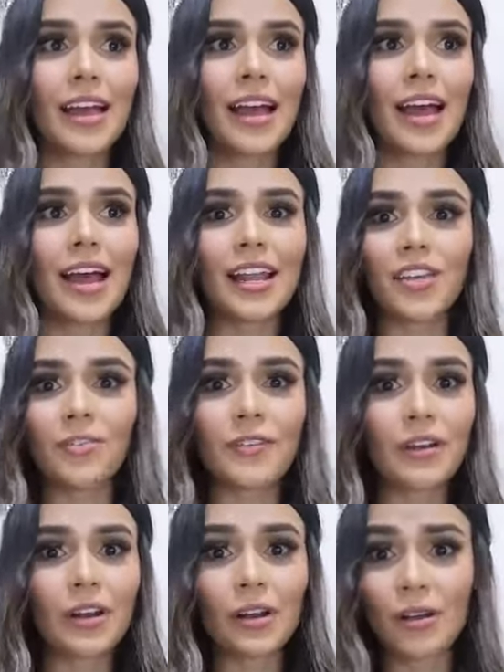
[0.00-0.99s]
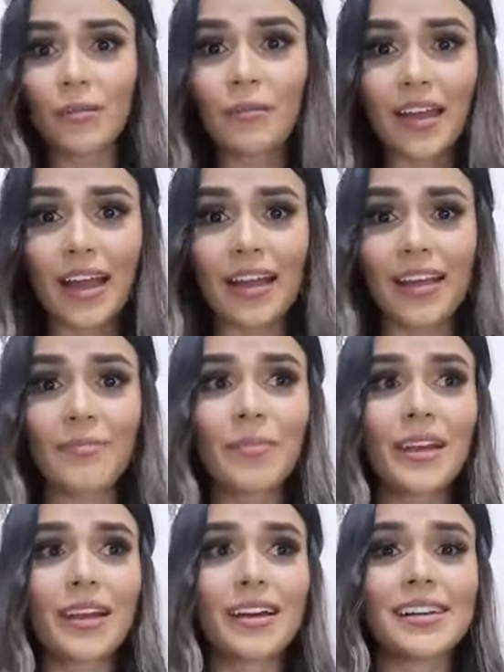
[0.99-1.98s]
I love Colombia
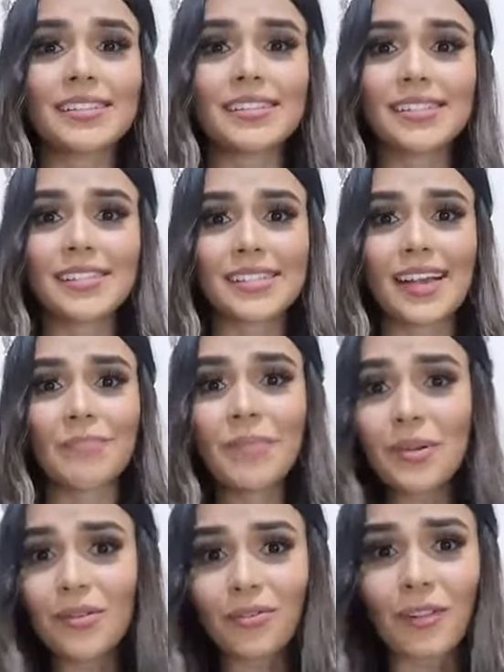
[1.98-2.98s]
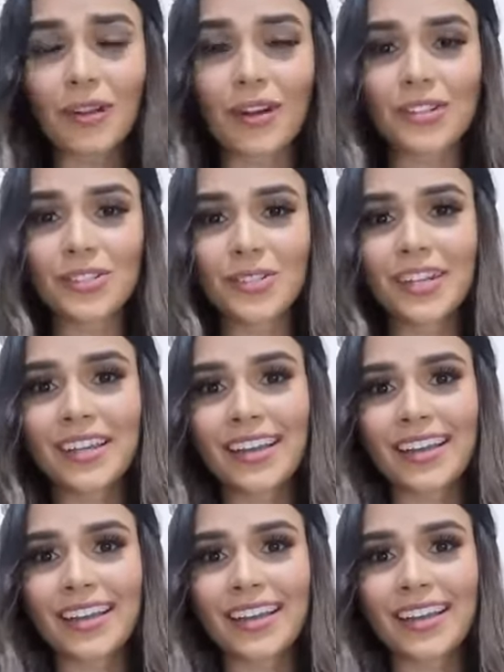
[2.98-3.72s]
because it's a beautiful country,